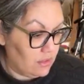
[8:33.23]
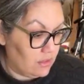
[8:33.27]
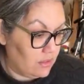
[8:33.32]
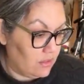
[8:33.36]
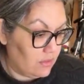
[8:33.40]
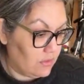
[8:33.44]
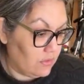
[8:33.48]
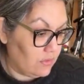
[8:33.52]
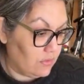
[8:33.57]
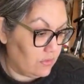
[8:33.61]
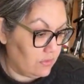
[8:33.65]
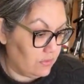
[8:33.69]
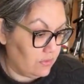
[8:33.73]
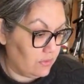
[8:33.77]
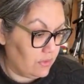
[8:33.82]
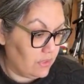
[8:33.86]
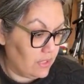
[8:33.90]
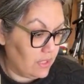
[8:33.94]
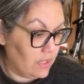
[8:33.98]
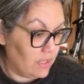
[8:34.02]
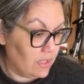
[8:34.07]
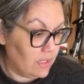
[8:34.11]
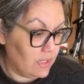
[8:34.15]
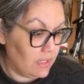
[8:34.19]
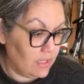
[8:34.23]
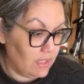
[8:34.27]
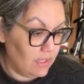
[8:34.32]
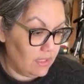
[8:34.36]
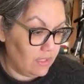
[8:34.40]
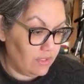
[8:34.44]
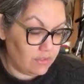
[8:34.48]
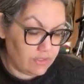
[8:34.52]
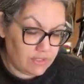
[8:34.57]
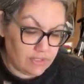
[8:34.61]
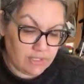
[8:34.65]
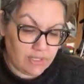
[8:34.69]
Oh,
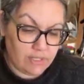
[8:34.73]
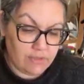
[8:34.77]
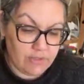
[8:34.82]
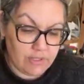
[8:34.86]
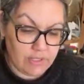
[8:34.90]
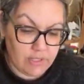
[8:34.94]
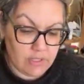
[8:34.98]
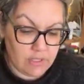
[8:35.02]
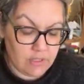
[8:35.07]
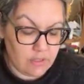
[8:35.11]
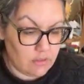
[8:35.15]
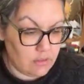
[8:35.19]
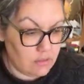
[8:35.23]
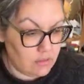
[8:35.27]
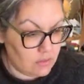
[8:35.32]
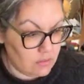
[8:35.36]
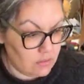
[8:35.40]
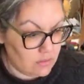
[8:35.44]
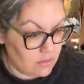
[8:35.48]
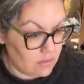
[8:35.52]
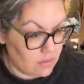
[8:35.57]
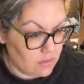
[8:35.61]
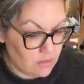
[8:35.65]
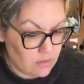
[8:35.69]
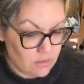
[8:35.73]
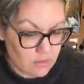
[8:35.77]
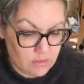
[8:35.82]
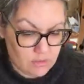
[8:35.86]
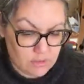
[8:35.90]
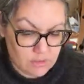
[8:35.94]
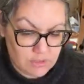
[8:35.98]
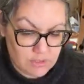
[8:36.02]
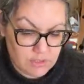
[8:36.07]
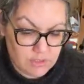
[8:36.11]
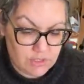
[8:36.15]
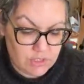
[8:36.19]
hello, Sarah.
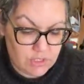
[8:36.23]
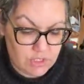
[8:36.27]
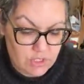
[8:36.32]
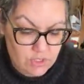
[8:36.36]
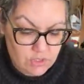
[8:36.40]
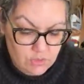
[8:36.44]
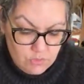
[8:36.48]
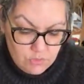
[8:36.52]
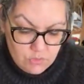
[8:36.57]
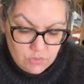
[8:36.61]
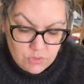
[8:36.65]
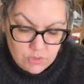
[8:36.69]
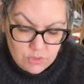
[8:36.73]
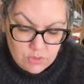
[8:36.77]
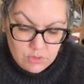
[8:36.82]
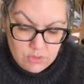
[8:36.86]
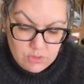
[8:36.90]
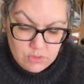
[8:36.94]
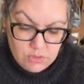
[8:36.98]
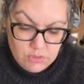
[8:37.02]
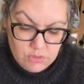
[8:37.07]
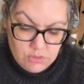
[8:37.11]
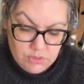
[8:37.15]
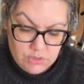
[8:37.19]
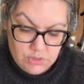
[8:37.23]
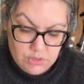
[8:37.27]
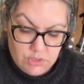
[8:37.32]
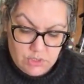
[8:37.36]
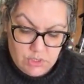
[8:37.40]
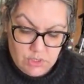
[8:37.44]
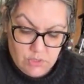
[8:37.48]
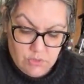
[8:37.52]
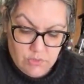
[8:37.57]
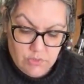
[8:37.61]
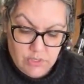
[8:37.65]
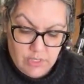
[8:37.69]
Snow
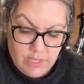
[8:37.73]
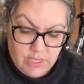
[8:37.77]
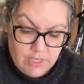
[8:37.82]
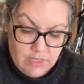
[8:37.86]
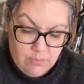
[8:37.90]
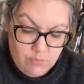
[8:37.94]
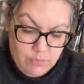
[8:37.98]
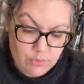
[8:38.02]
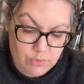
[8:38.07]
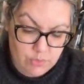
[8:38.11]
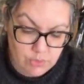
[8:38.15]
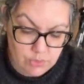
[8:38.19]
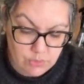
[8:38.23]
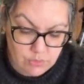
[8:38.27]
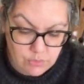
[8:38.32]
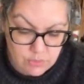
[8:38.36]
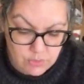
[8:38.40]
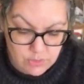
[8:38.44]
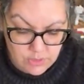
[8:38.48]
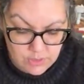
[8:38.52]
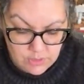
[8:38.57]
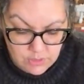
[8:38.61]
in April. Okay.